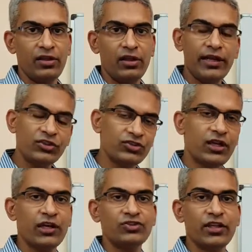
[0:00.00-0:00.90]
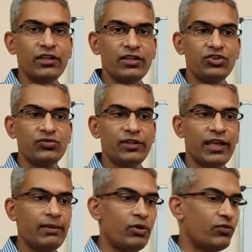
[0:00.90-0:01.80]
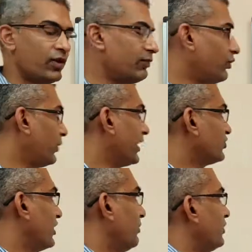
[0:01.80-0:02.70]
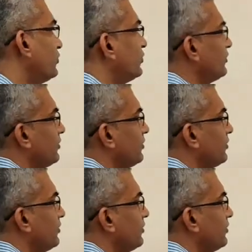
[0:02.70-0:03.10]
Let us understand this with the help of a few examples.